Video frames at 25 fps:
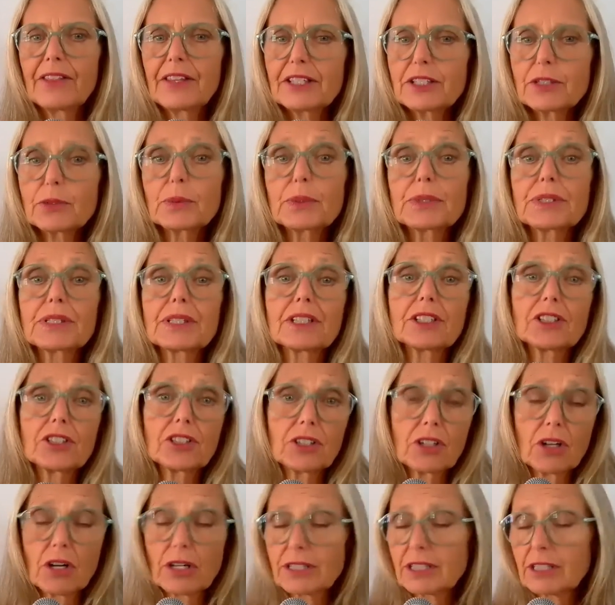This was such
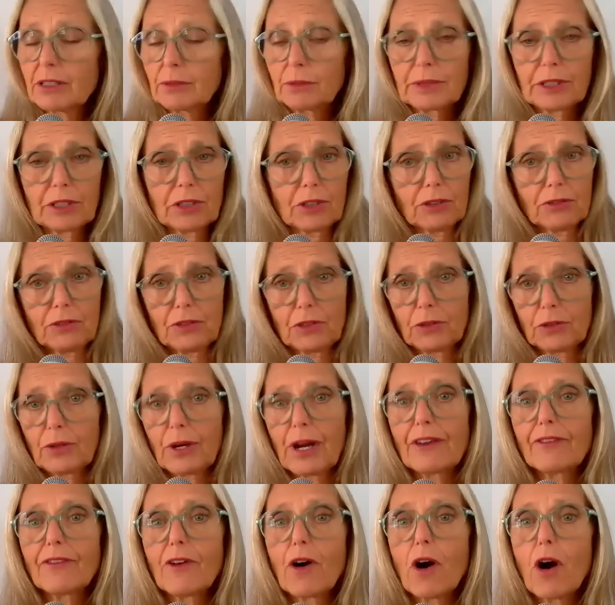an awesome interview.
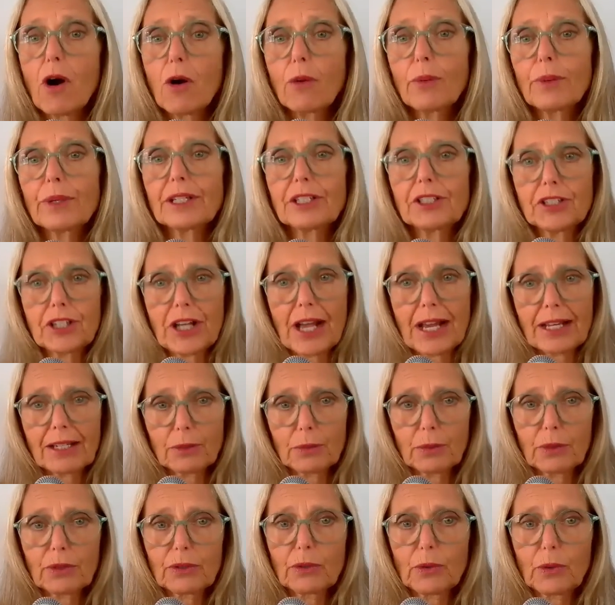I've already
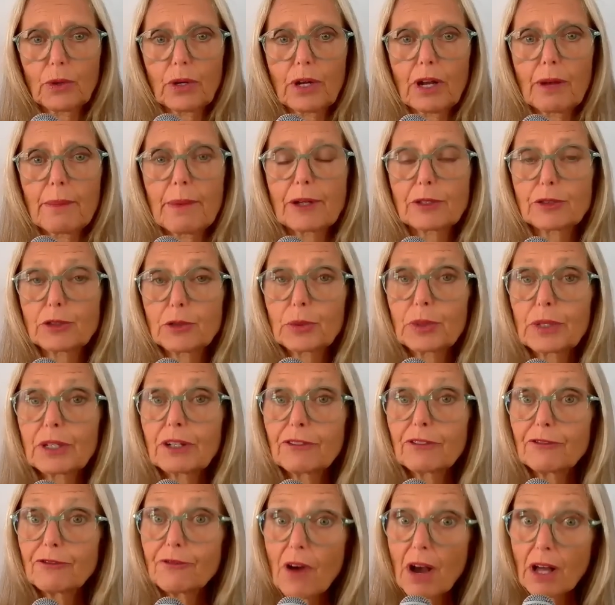chatted with Laura about
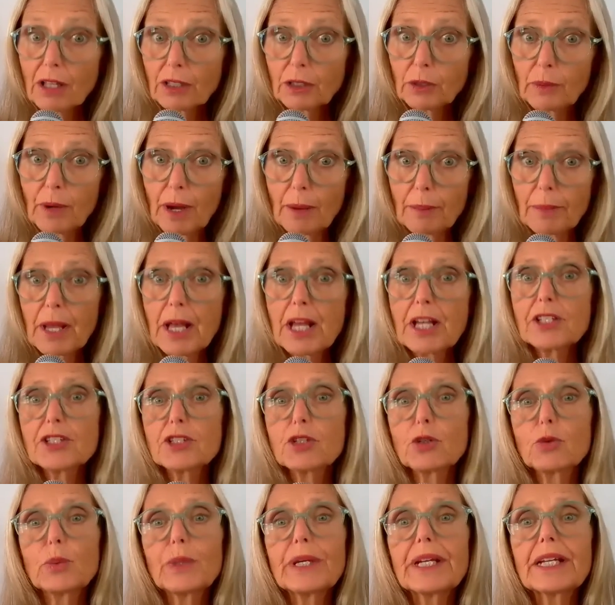doing a follow-up
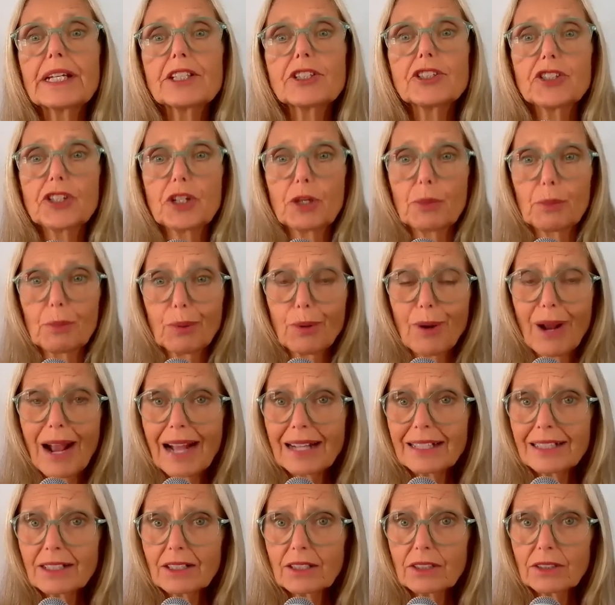so we can share
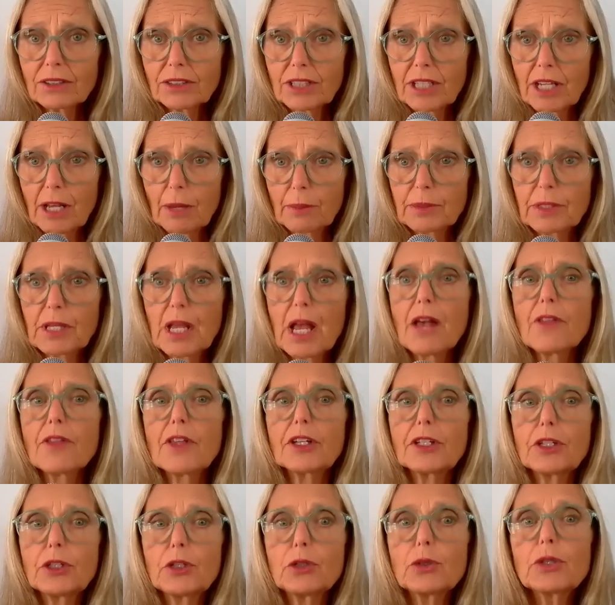practical tips
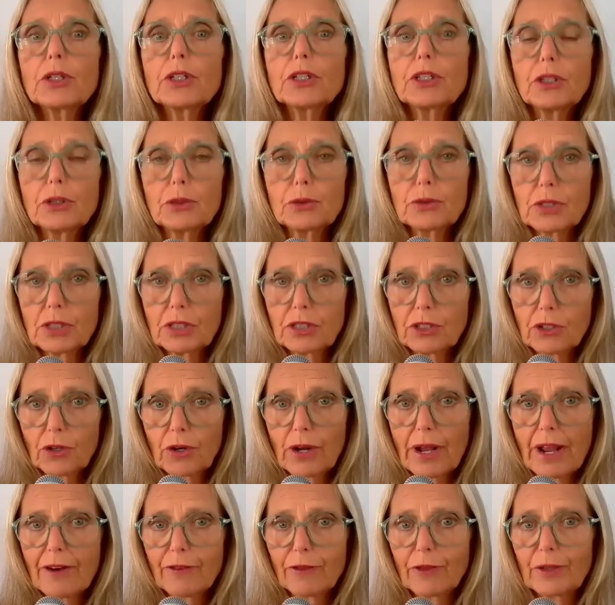that you can use in
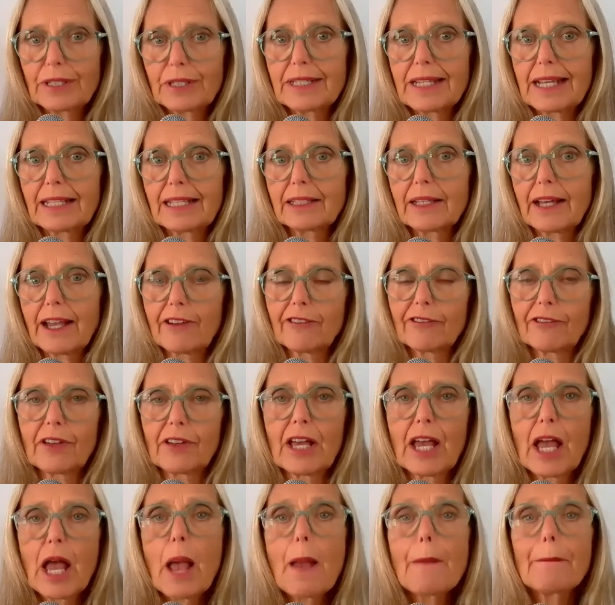your everyday life.